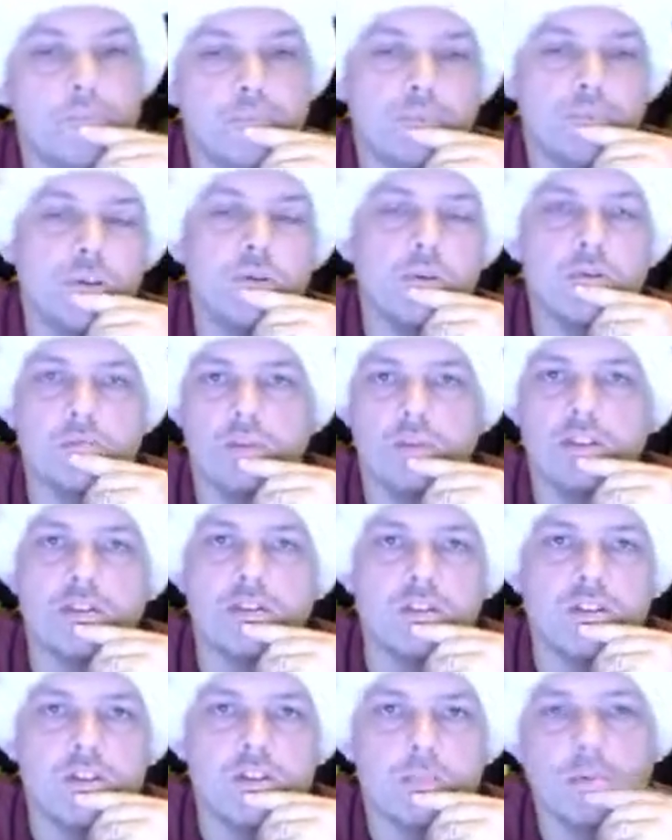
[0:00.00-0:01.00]
he was
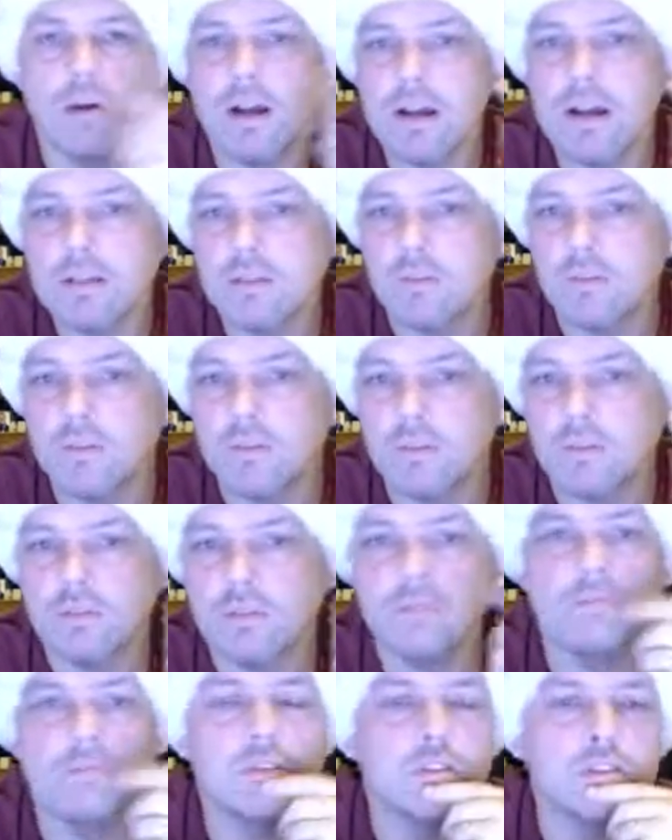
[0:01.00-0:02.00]
pleasantly surprised. It was
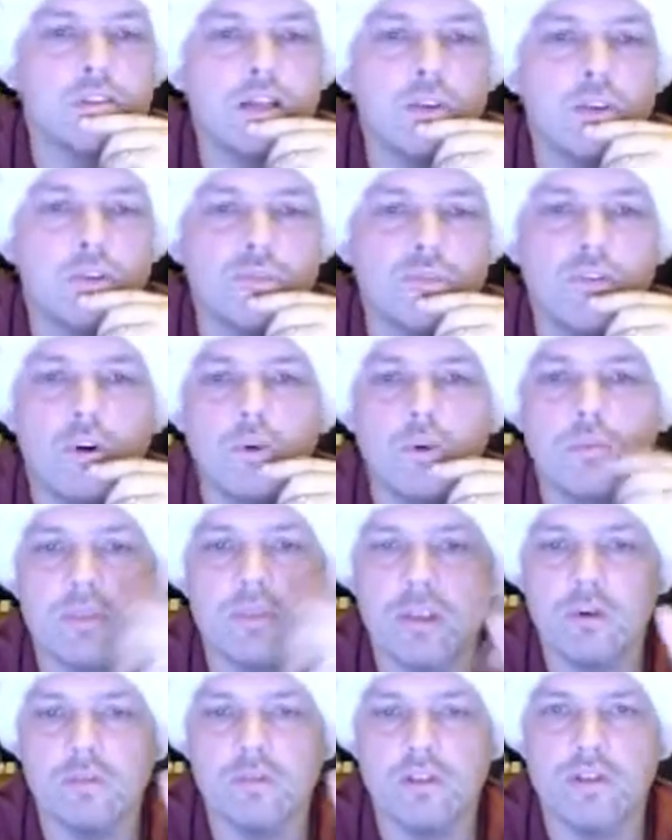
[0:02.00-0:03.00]
a solid phone, but that
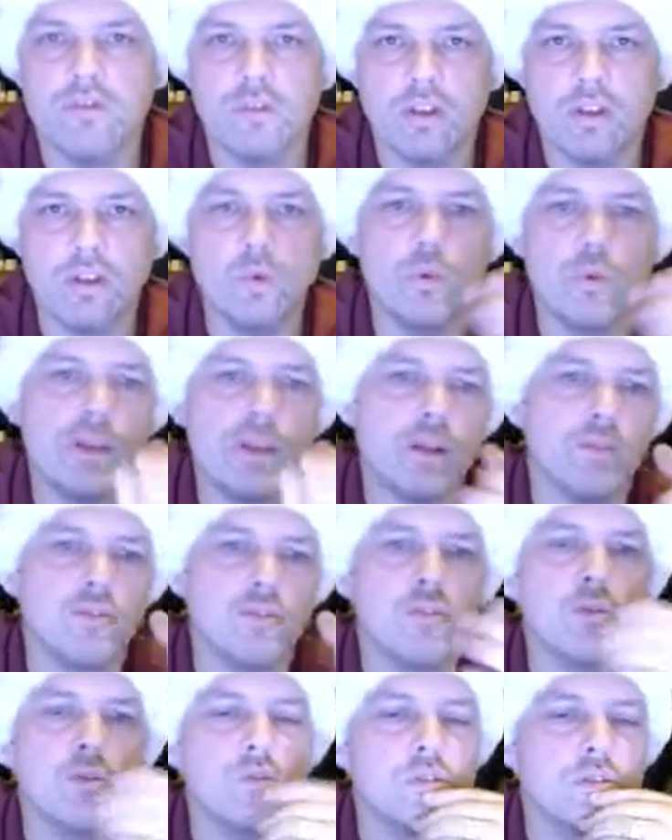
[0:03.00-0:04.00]
was after like a week of
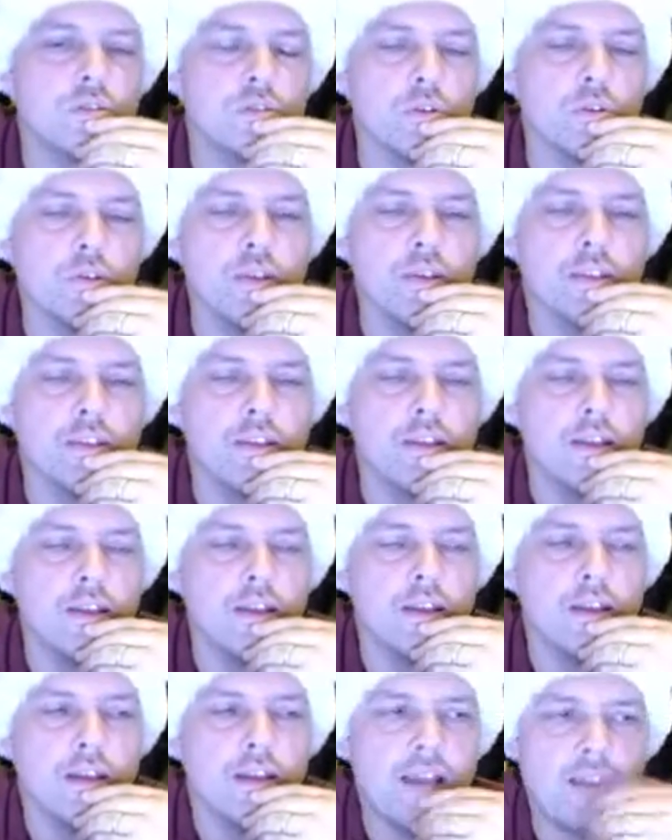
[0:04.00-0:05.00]
use. And so he,
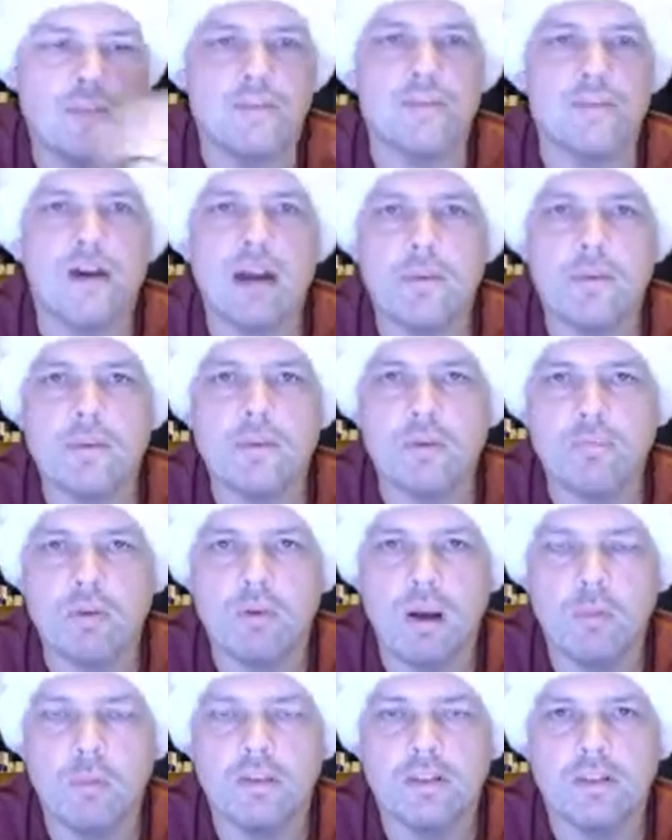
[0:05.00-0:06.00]
at the time, had
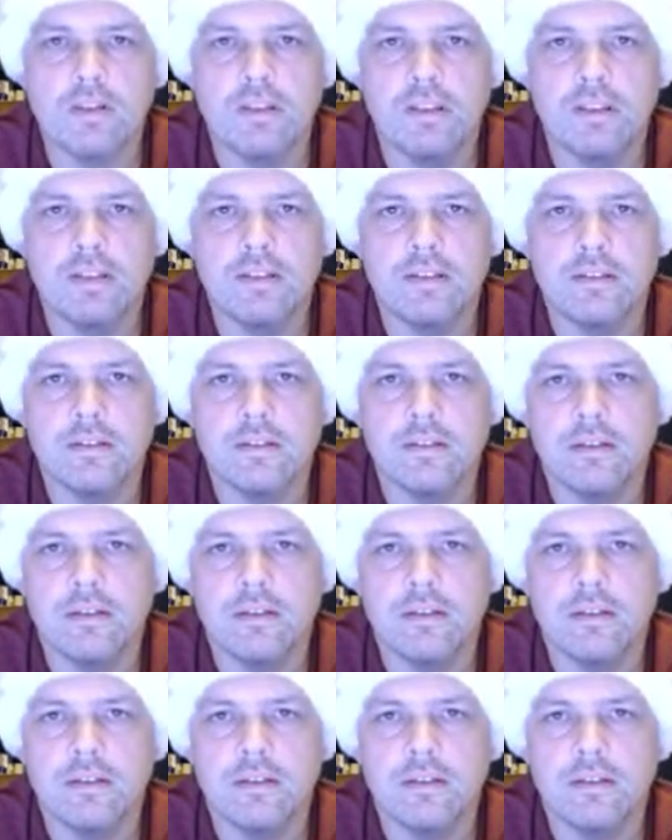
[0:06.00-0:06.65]
promised that